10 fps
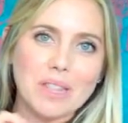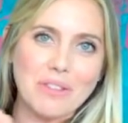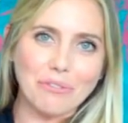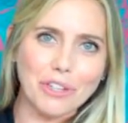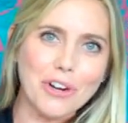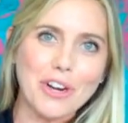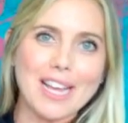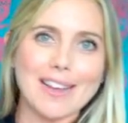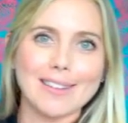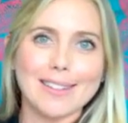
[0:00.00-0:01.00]
with the
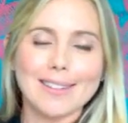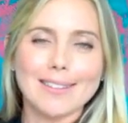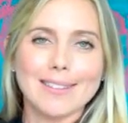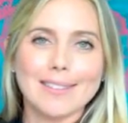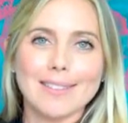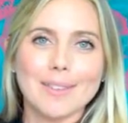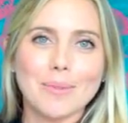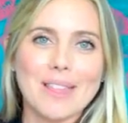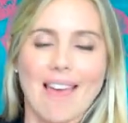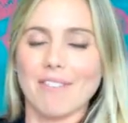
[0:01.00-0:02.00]
flirting,
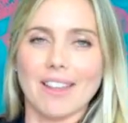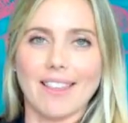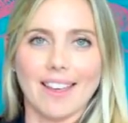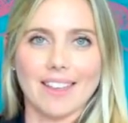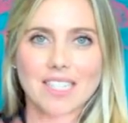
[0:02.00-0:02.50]
with everything.